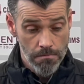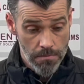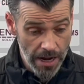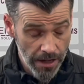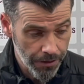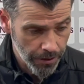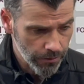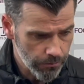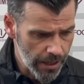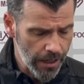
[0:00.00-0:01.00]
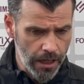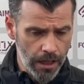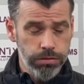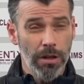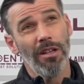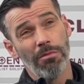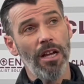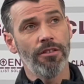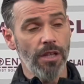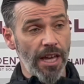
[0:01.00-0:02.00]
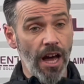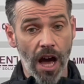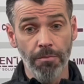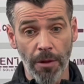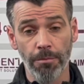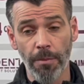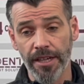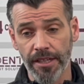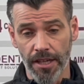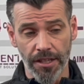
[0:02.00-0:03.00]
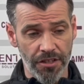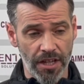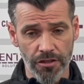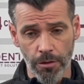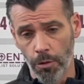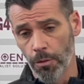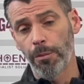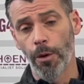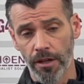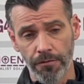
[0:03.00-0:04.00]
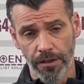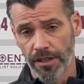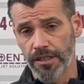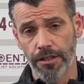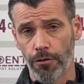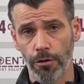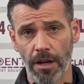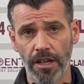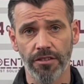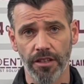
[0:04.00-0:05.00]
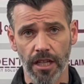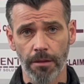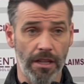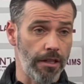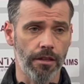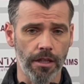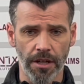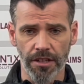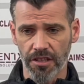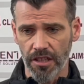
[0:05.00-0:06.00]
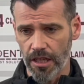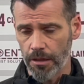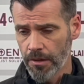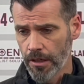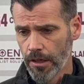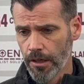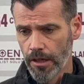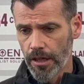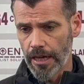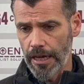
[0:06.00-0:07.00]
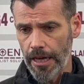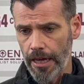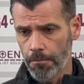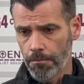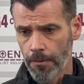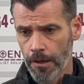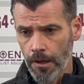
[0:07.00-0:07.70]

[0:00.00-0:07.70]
Yeah, I think, yeah, hard done by in the sense of what we put in for 94 minutes of the game, 93 minutes of the game.